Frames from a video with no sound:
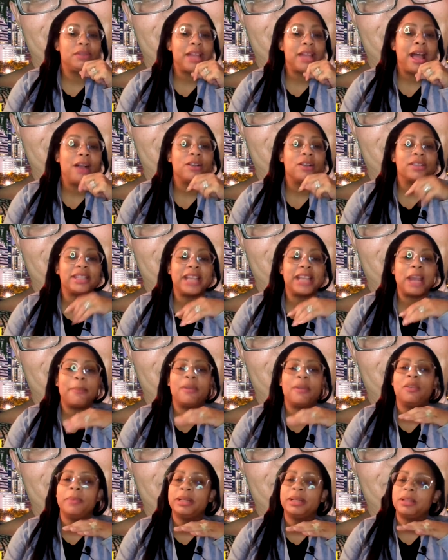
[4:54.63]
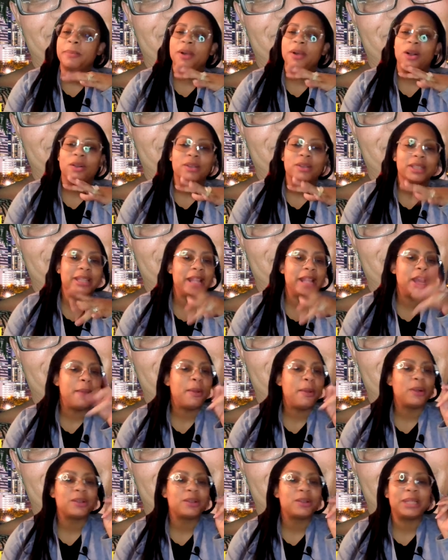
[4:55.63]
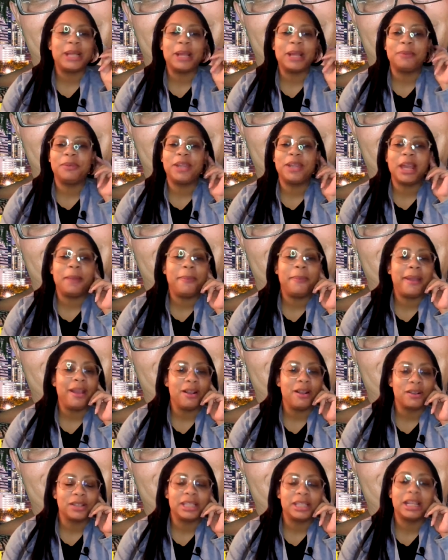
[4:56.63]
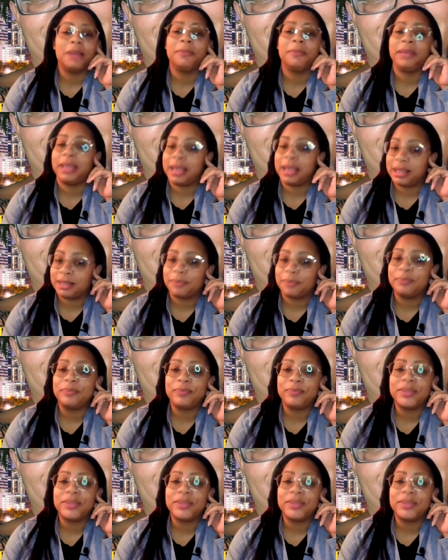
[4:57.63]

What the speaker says: Uncle Sam, everybody's talking about Uncle Sam, you got to pay Uncle Sam. Yes.